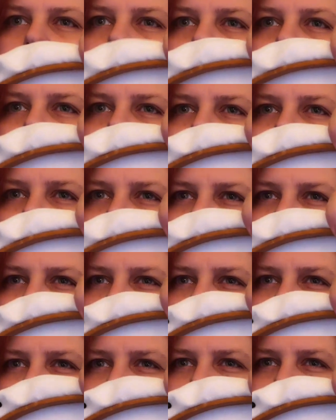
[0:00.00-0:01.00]

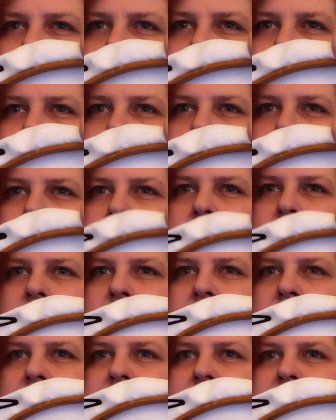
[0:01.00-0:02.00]

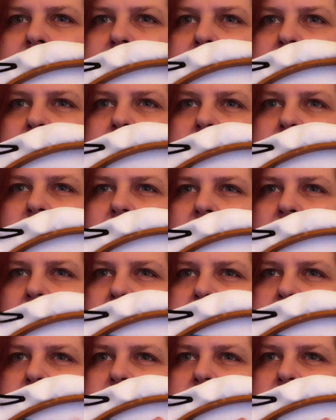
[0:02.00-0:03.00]
Like I said, I
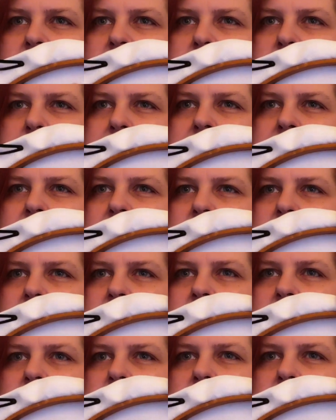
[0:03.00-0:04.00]
started up
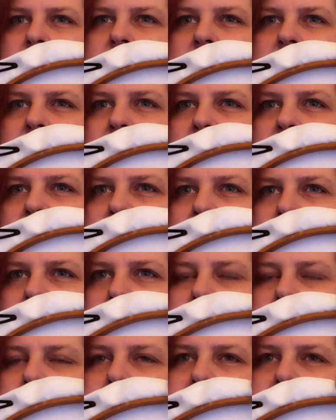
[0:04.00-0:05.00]
here,
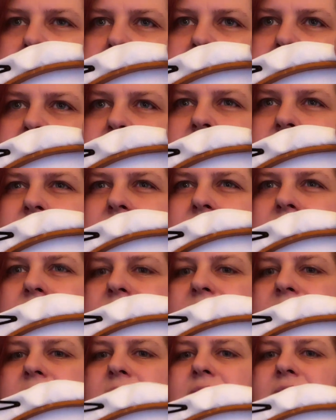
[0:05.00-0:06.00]
and
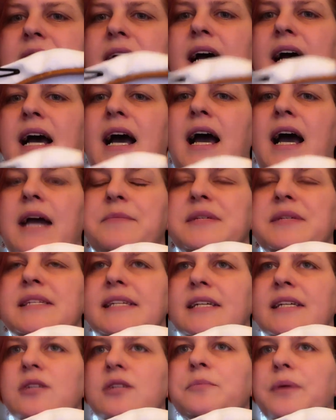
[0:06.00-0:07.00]
basically I'm
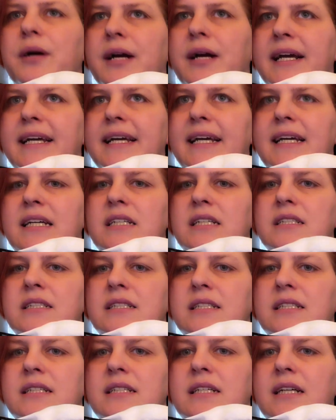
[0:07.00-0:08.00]
still parking,
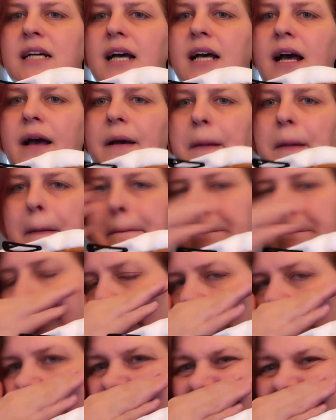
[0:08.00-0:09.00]

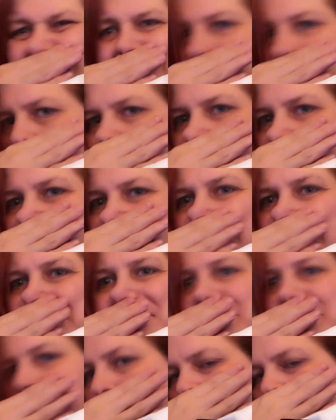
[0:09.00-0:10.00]
but I'm